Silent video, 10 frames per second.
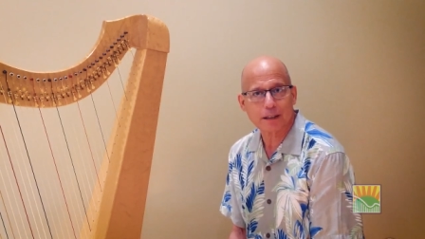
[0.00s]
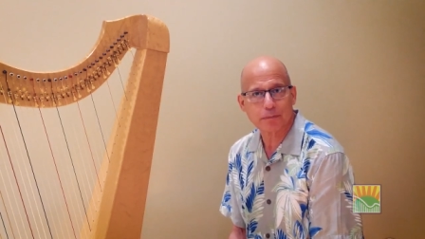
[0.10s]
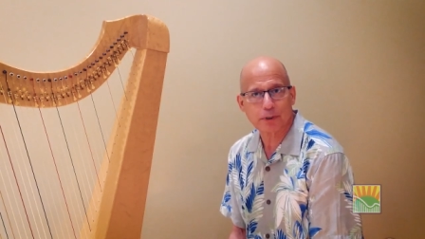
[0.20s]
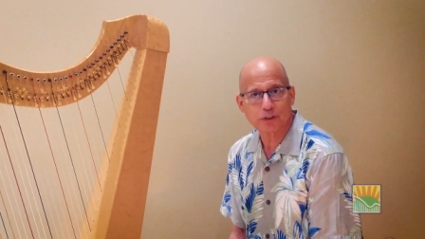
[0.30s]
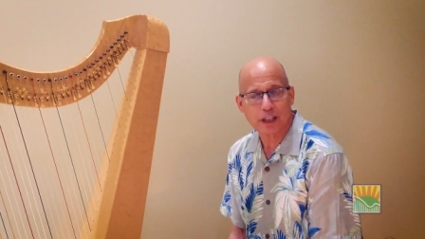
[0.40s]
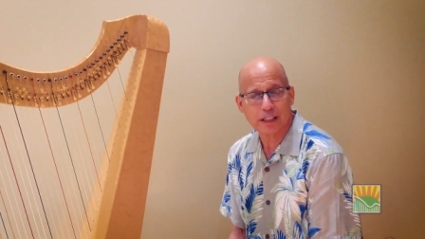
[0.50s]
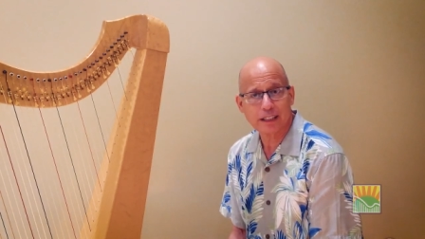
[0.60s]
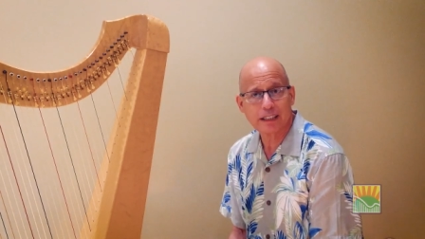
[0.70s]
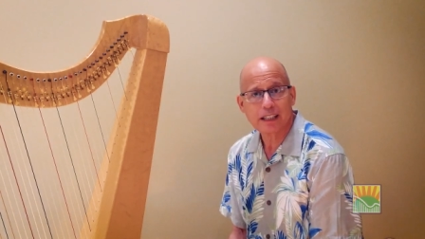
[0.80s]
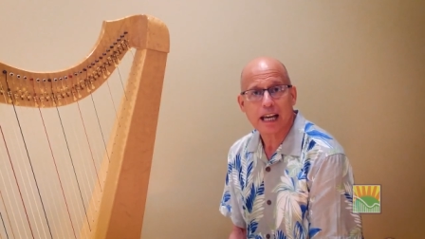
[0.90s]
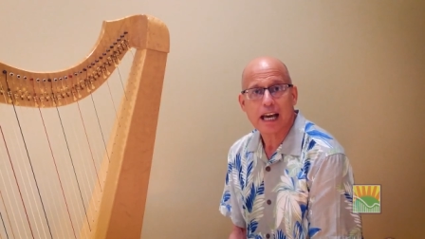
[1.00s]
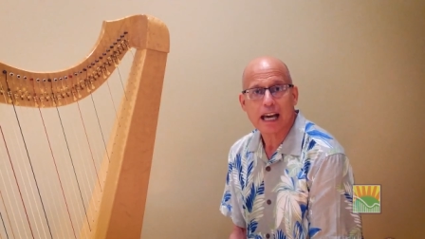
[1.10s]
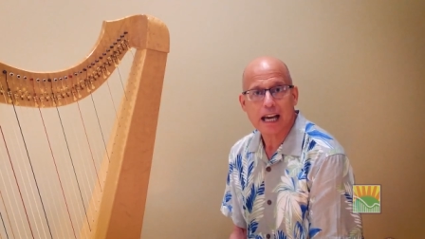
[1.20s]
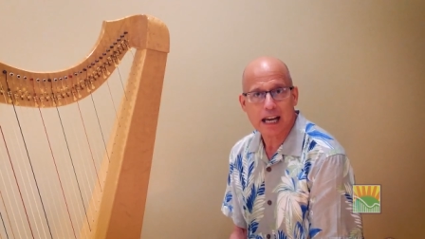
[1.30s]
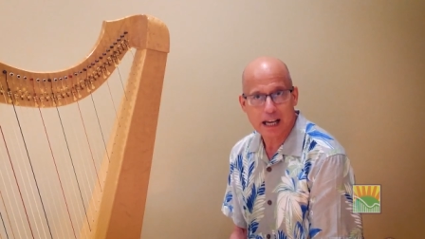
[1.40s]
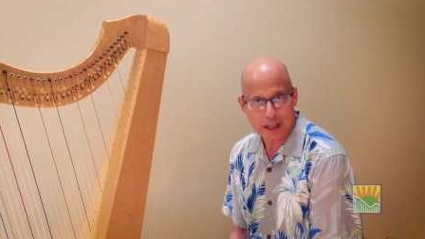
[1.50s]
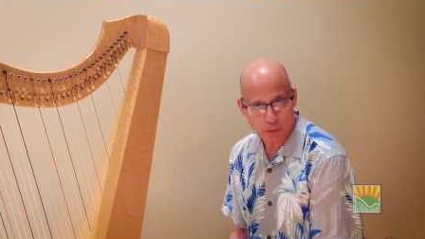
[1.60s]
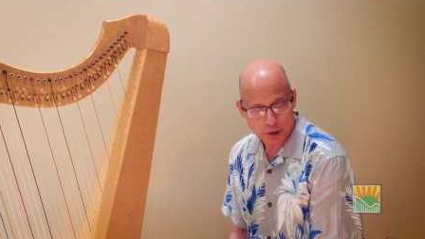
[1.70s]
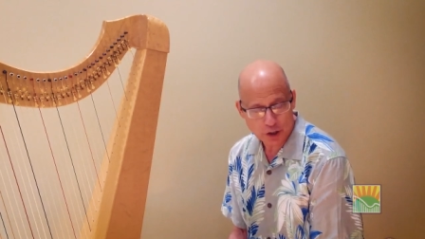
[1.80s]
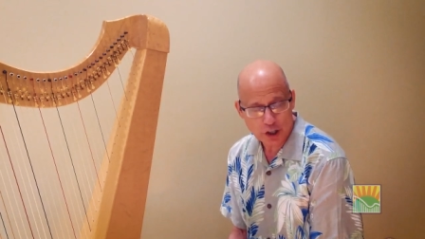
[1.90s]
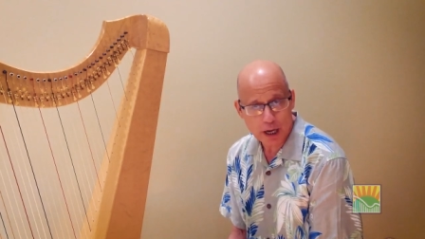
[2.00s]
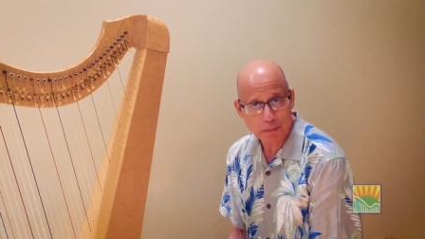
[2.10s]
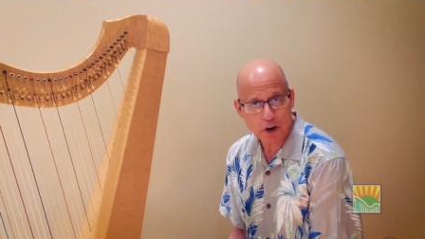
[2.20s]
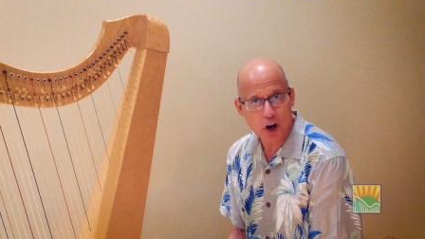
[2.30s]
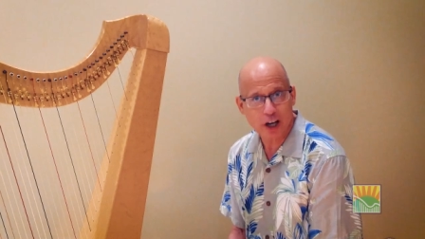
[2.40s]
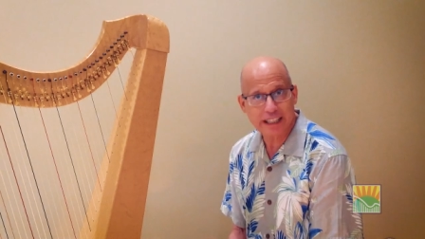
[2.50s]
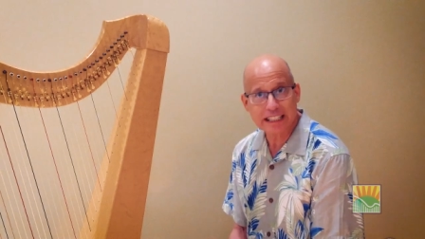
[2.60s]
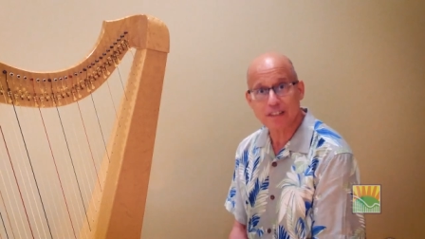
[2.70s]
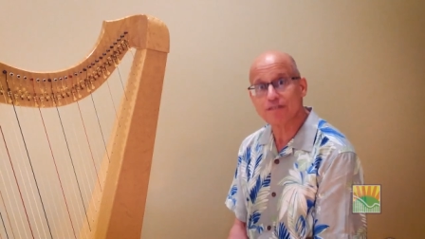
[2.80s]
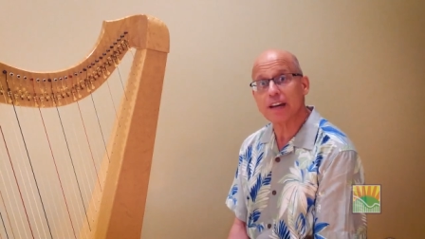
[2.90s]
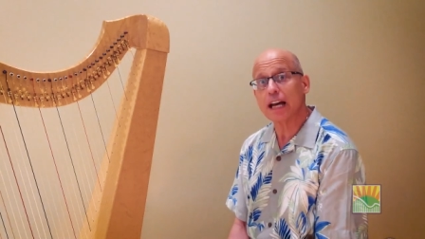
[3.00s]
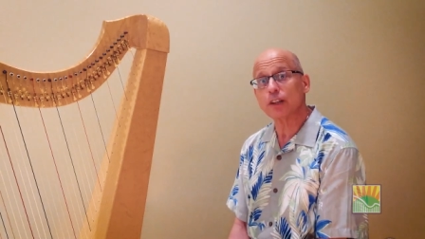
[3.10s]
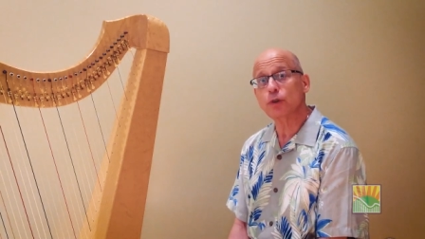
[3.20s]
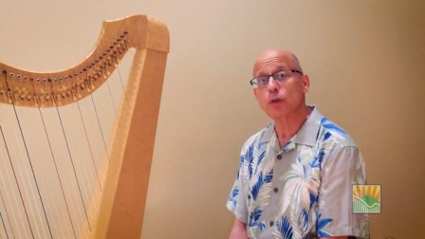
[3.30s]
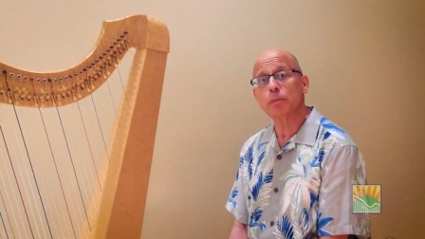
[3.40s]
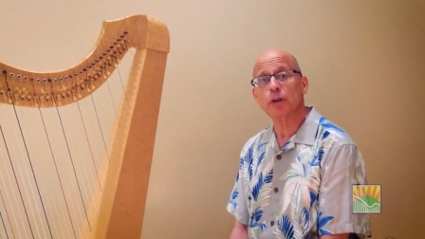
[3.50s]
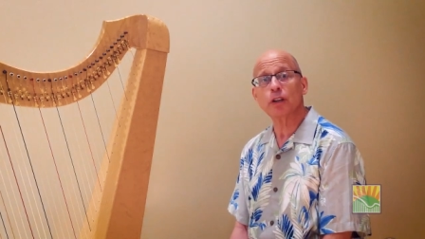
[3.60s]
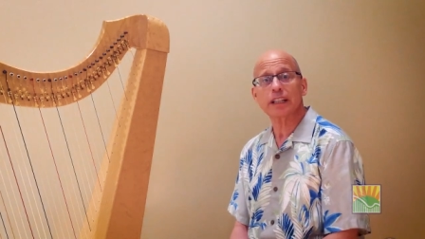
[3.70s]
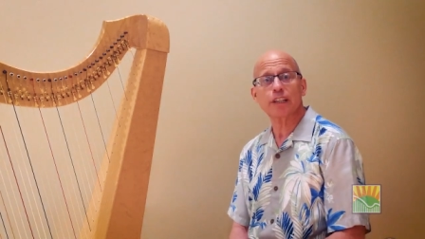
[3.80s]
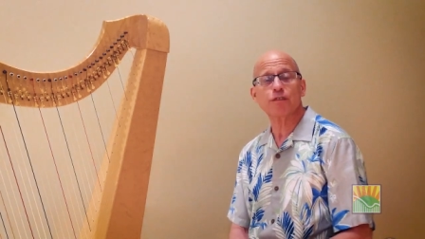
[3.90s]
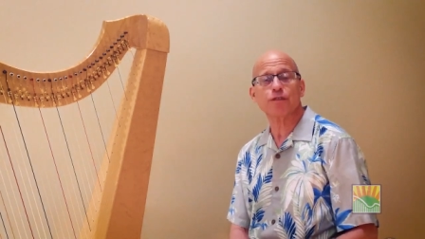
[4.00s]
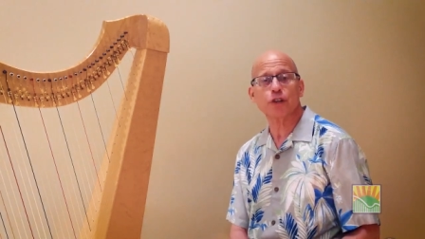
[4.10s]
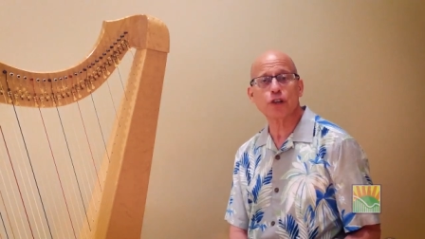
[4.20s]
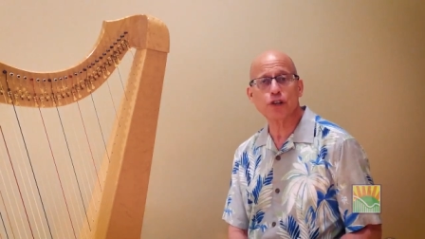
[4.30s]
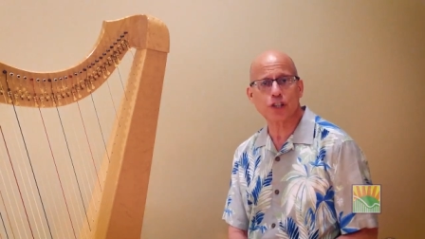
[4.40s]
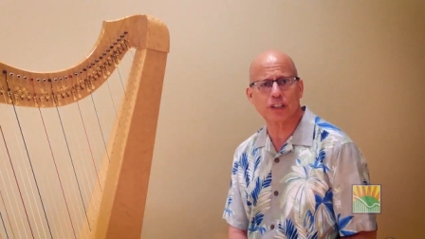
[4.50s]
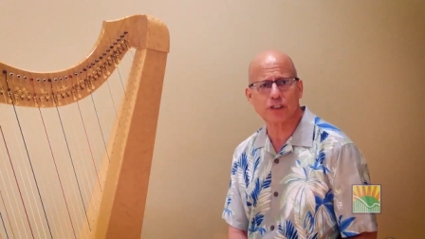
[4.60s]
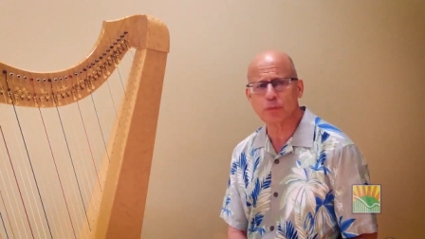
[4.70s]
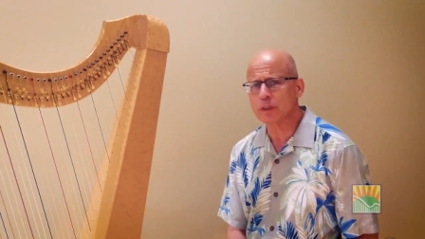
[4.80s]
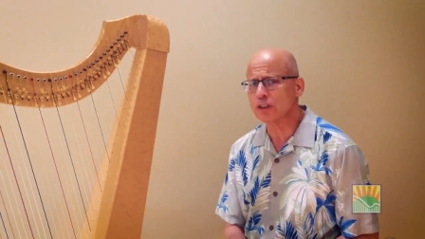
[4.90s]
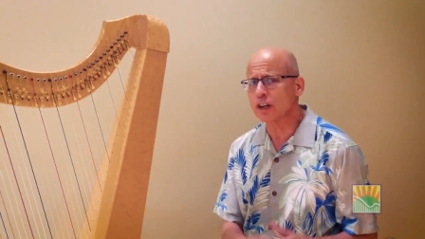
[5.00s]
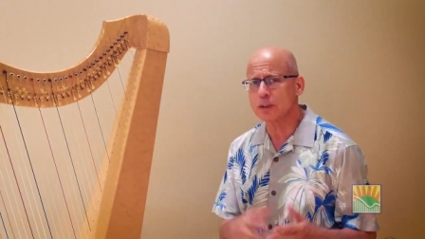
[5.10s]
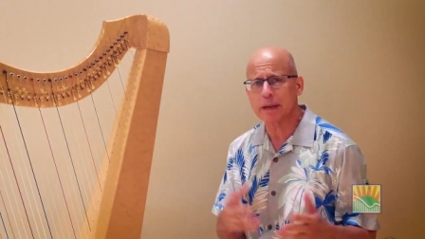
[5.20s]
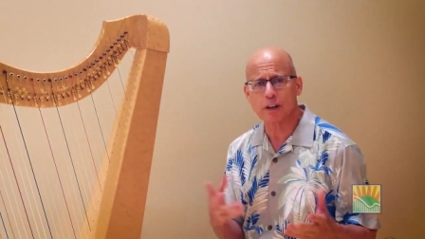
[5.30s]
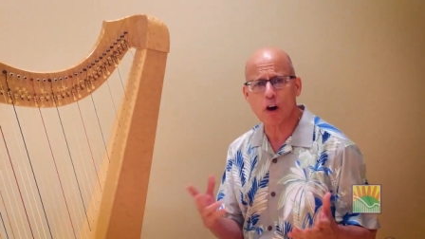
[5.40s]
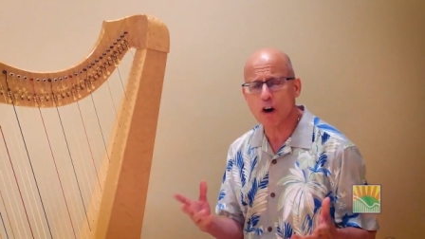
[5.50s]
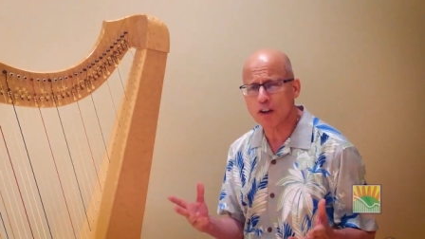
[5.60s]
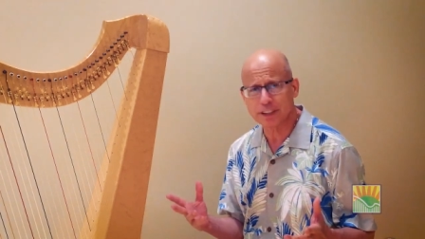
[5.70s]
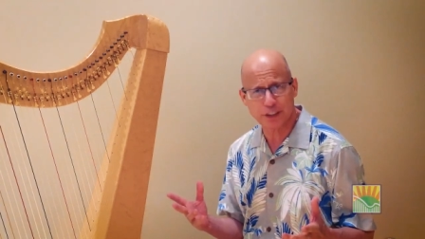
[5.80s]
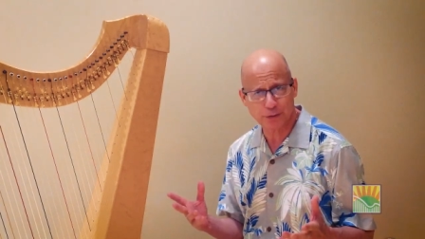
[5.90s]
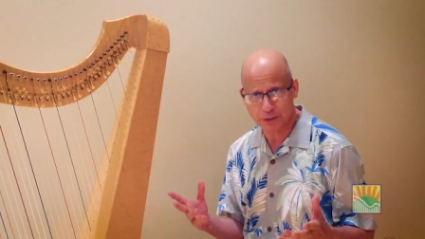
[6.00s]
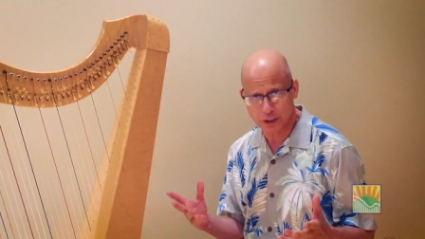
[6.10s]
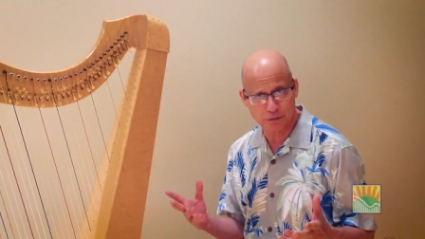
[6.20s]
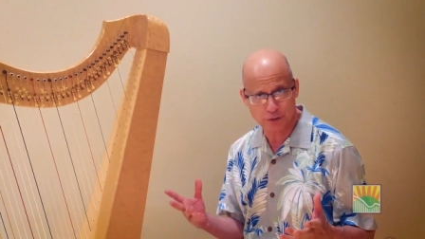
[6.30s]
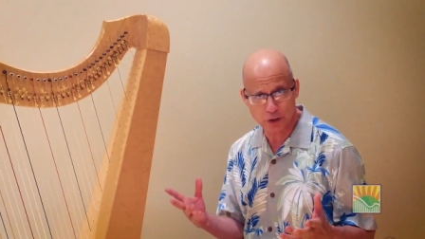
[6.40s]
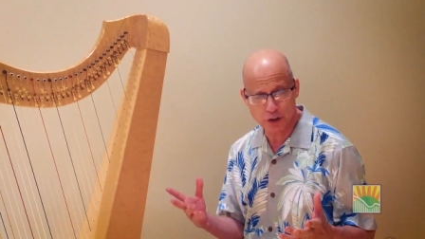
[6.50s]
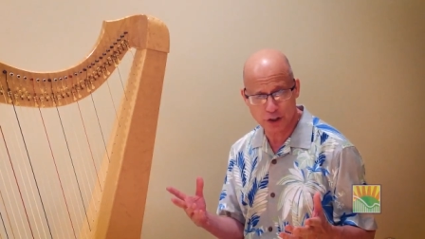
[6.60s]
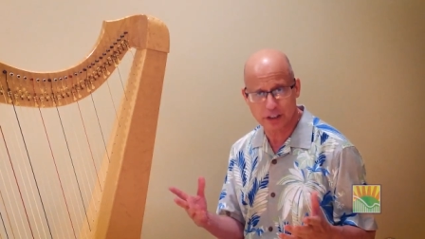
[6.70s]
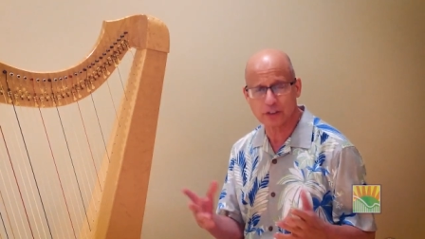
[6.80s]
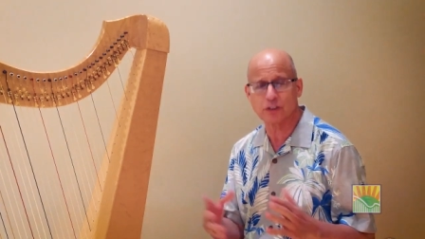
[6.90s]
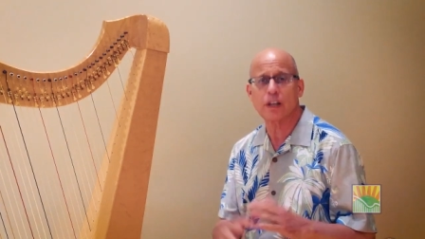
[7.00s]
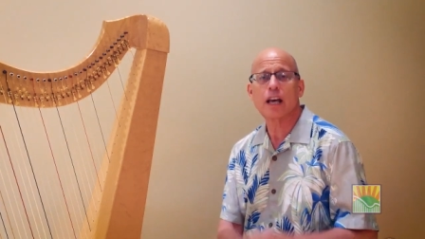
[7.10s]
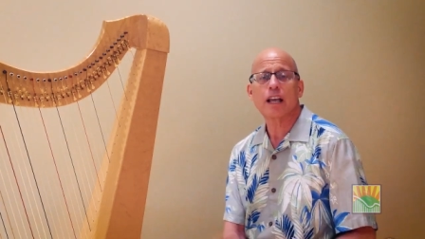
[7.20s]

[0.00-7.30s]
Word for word: presented a workshop on invaluable inversions, and we talked about all the different inversions